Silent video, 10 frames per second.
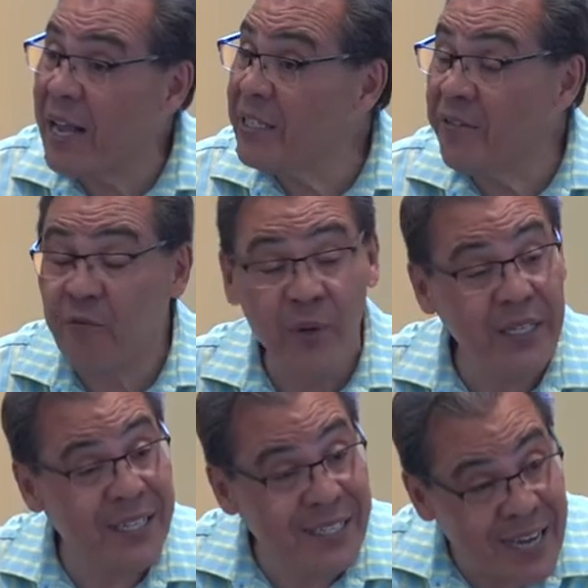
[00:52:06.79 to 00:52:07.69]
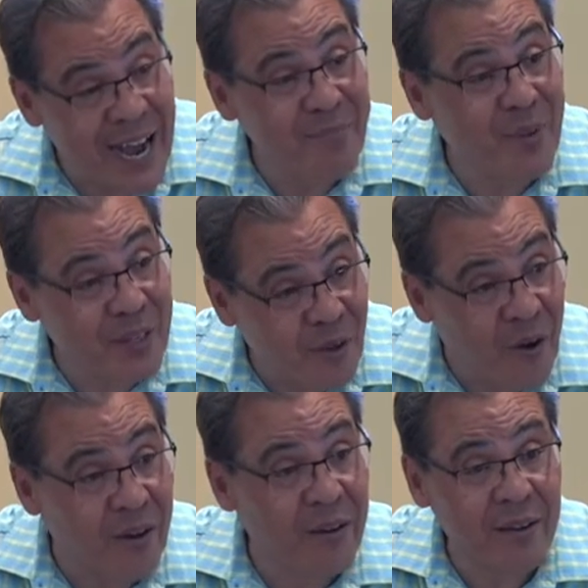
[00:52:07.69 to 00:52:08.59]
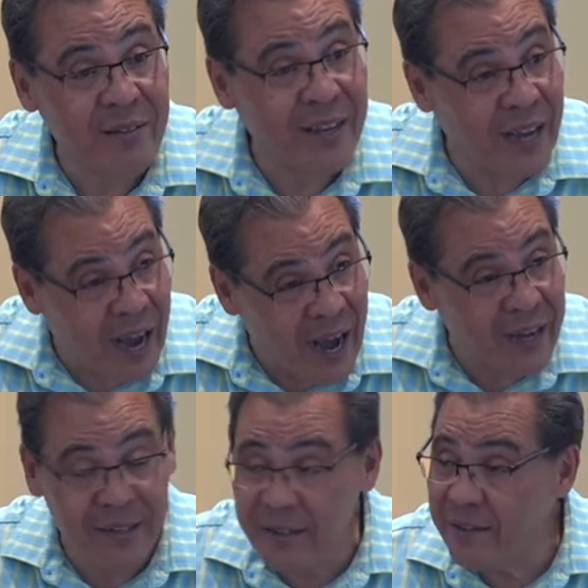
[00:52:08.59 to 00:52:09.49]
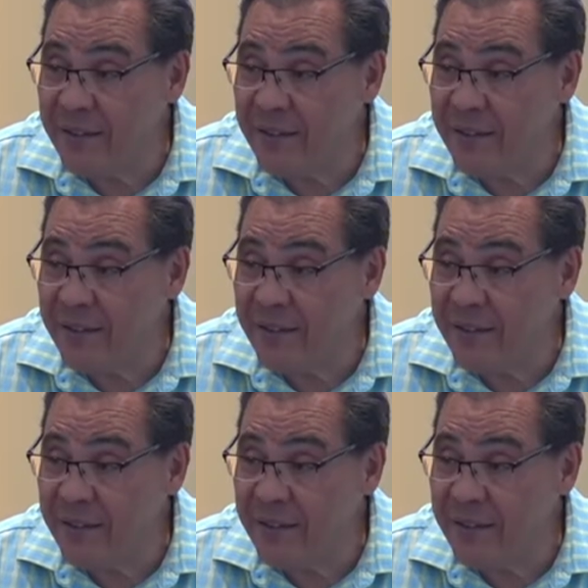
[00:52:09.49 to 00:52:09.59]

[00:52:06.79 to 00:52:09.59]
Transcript: as if we did not belong to God.